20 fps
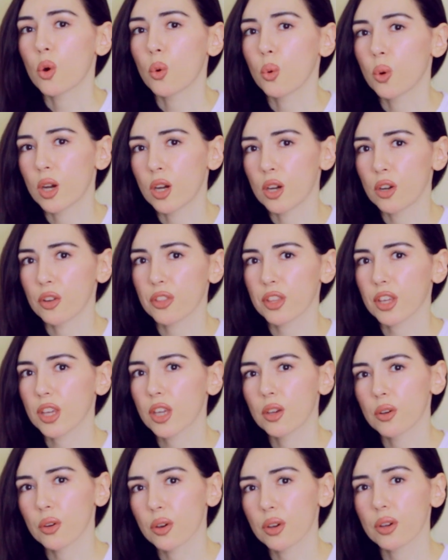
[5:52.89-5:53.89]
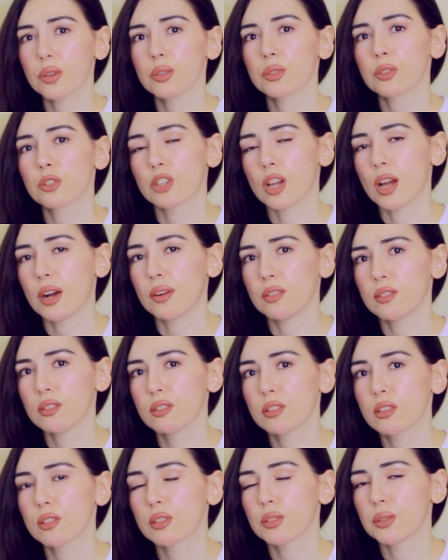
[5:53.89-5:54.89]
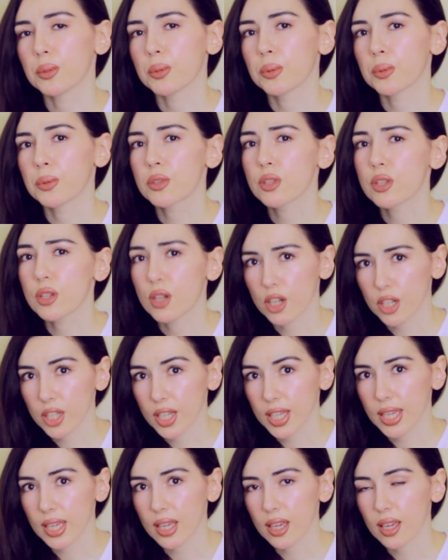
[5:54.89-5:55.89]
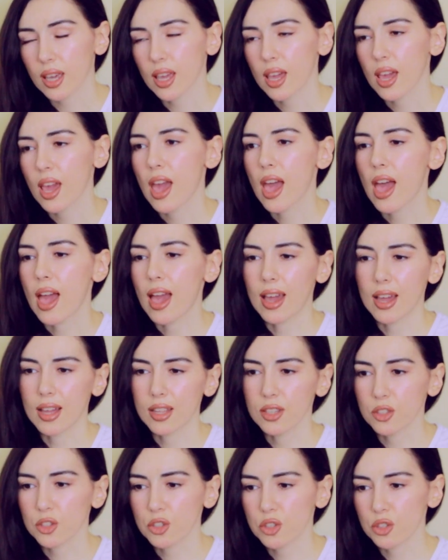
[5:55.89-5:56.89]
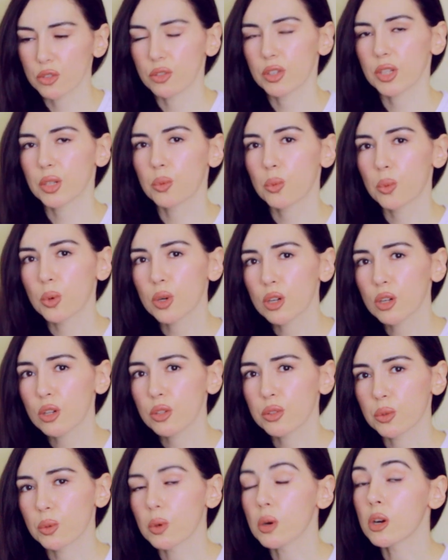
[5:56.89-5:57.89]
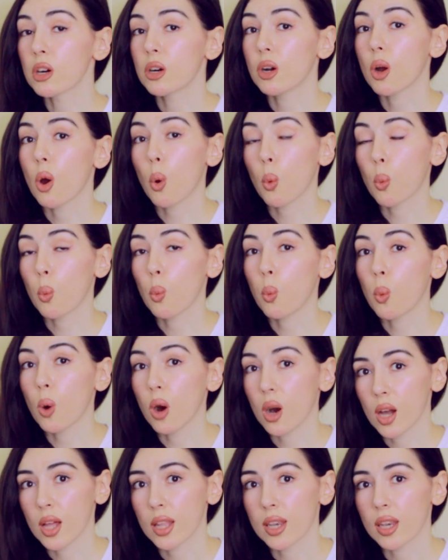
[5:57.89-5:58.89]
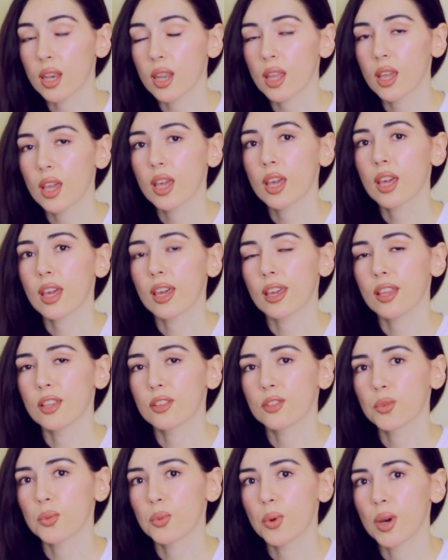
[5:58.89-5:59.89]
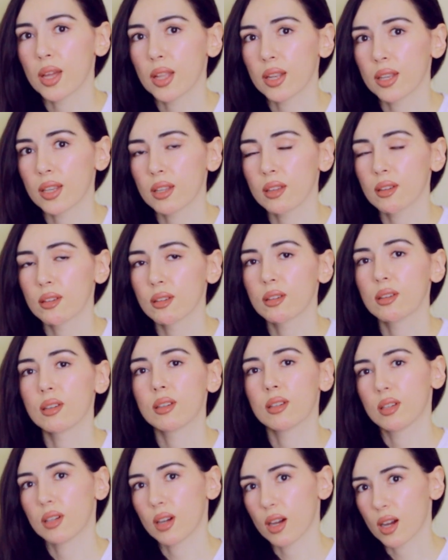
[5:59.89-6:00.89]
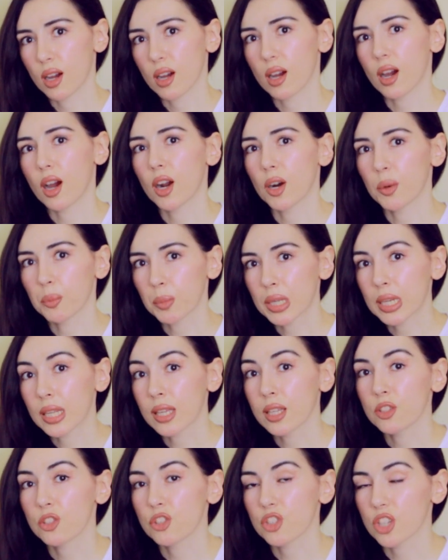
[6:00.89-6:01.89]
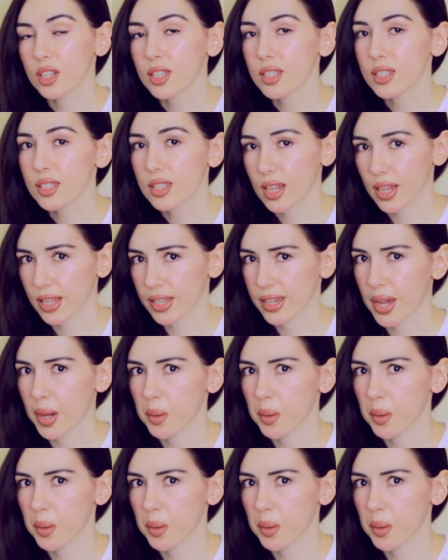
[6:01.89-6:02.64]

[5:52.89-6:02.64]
where the hero travels to Turkey. And during World War I is when Armenian genocide